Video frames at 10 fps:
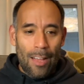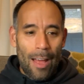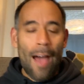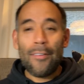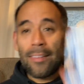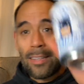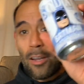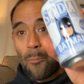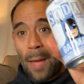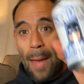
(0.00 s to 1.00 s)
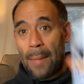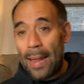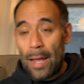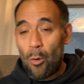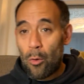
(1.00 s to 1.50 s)
obviously know
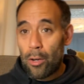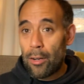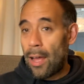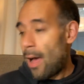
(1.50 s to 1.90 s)
Batman I ordered.